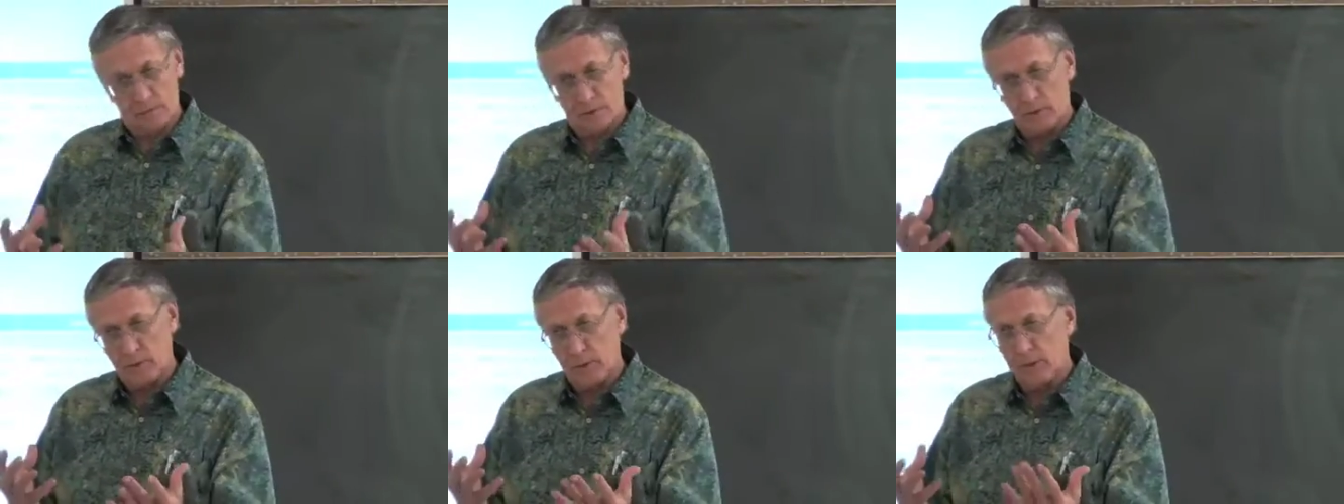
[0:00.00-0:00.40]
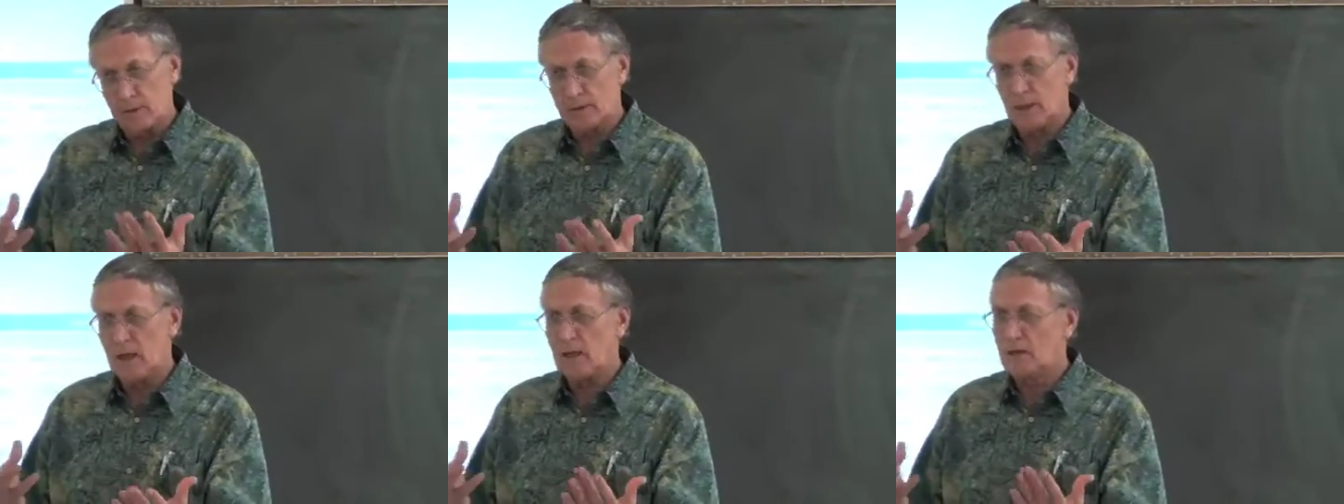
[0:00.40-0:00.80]
Can we
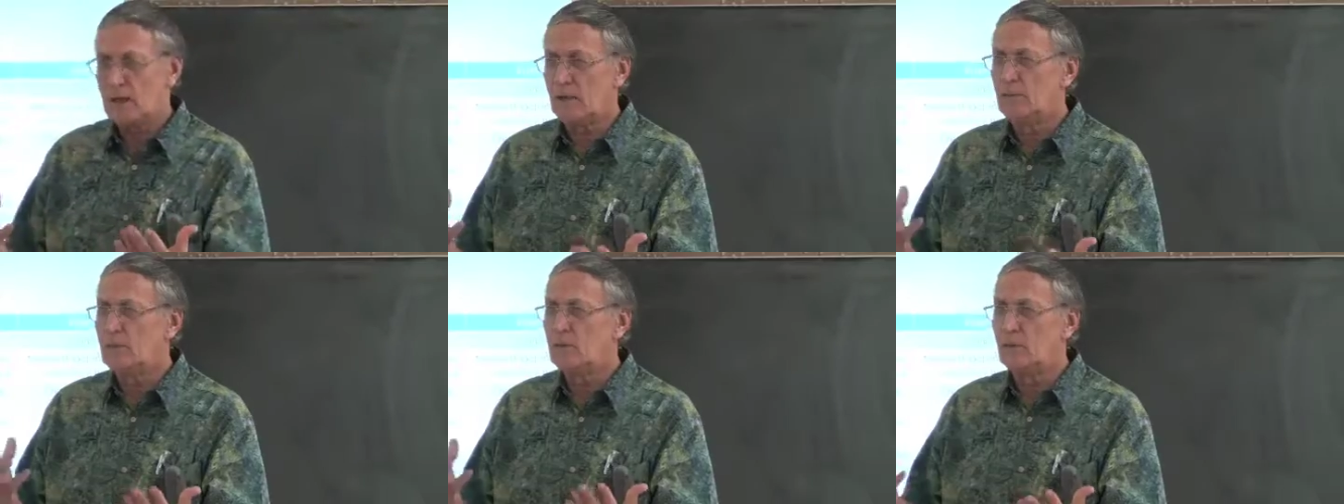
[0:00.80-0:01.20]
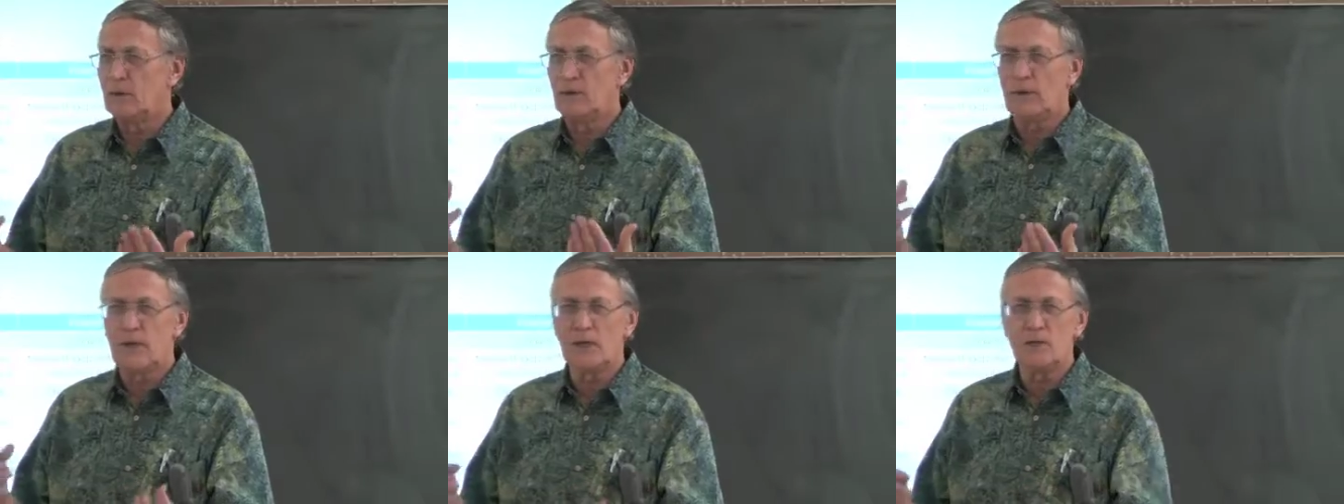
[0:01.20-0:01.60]
kind of come to an
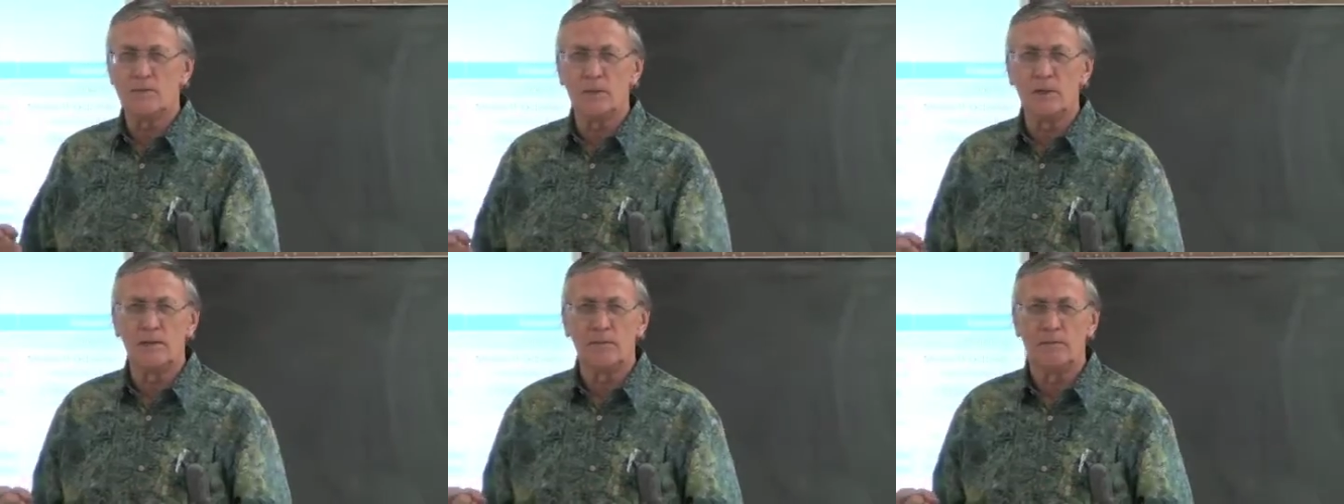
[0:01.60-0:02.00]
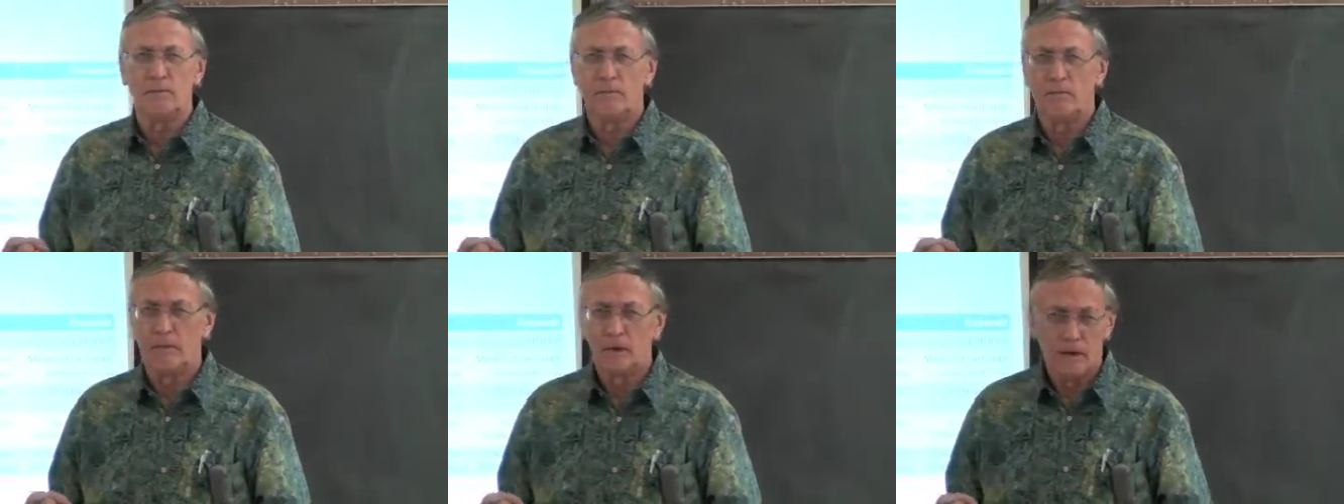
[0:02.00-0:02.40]
arrangement?
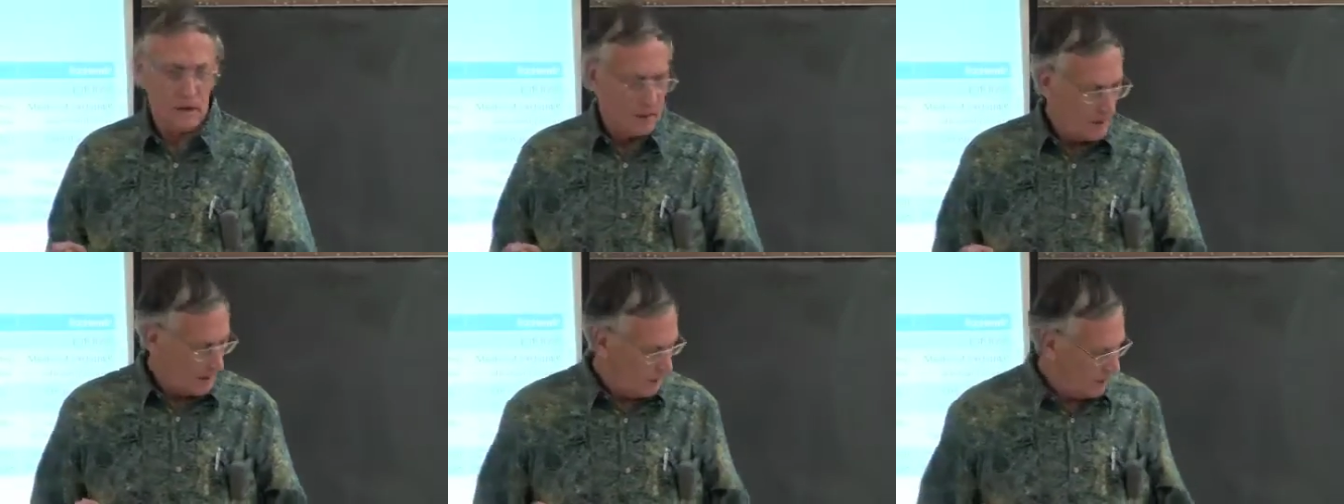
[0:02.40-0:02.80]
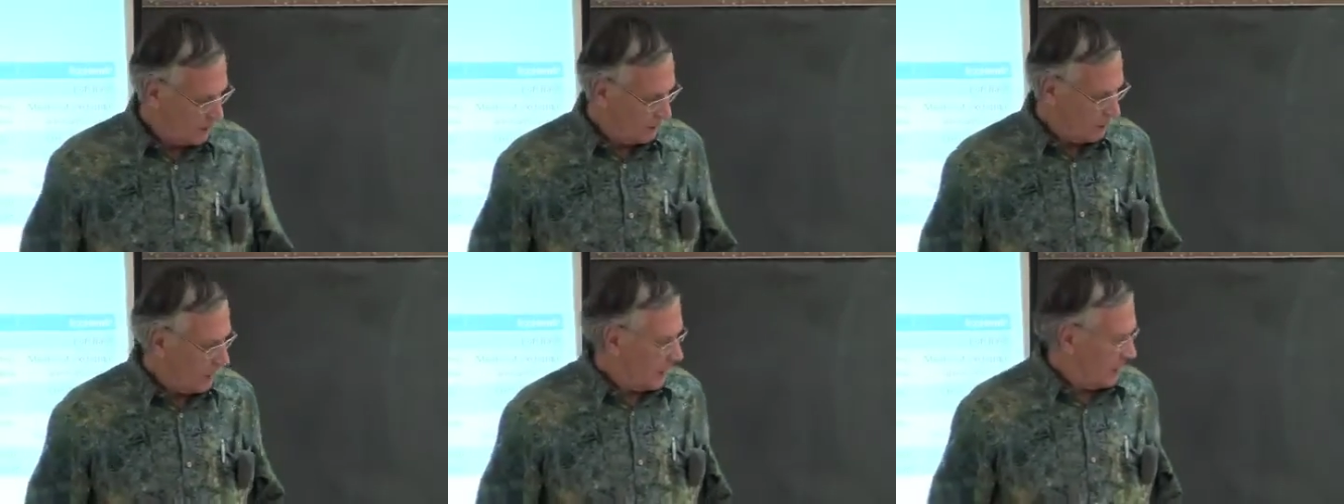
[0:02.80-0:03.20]
You
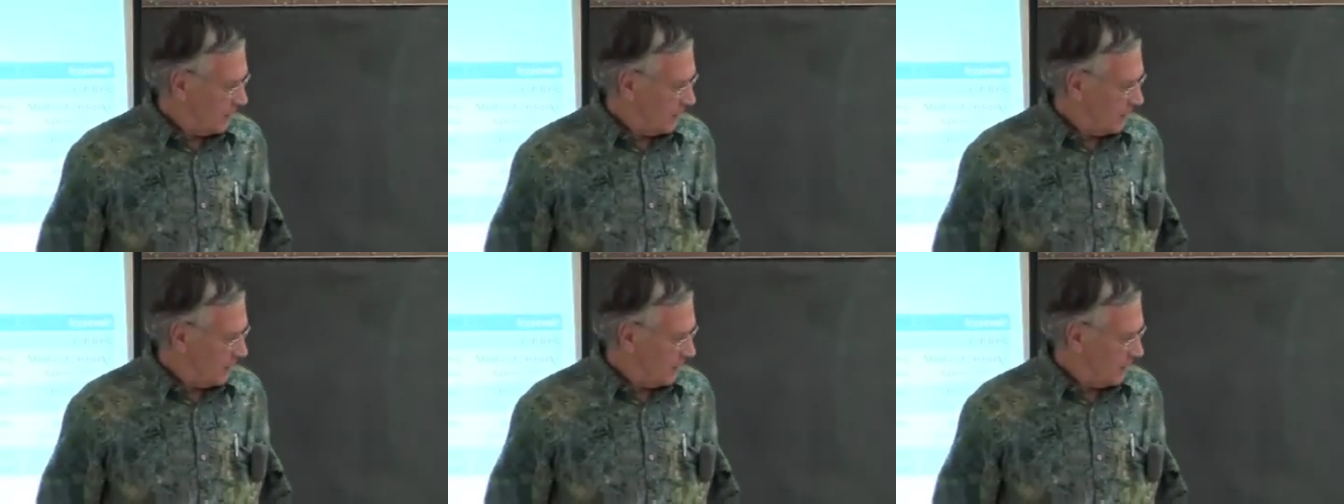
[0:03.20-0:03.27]
know,